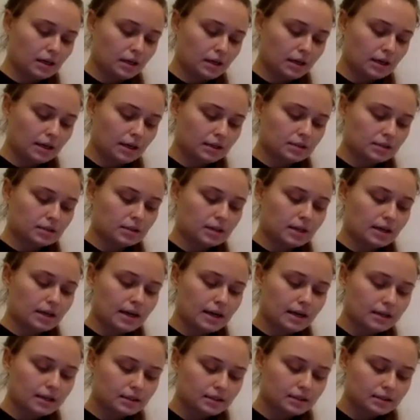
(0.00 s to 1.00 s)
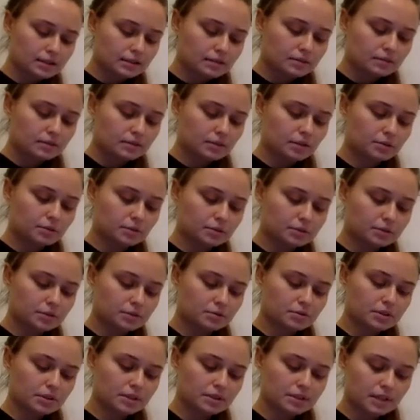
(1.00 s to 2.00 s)
And X equals to
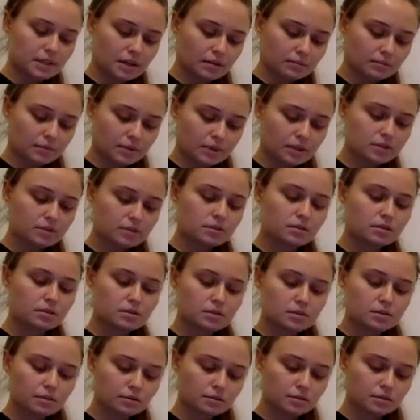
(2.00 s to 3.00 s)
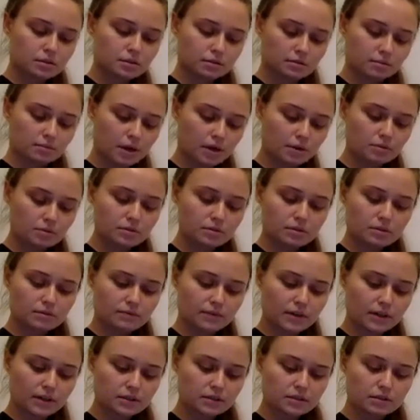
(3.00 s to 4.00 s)
the sum is the total amount
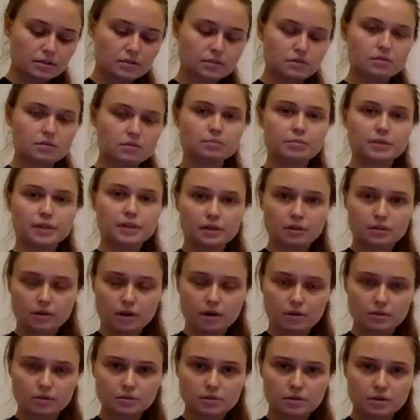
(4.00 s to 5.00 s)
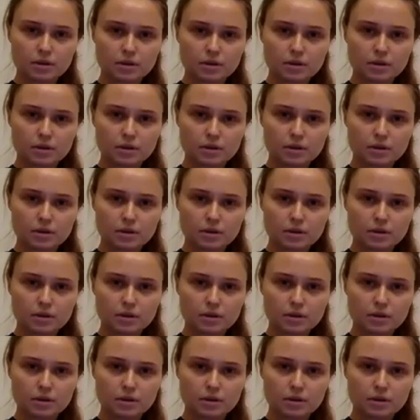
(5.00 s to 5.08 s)
invested in the playground.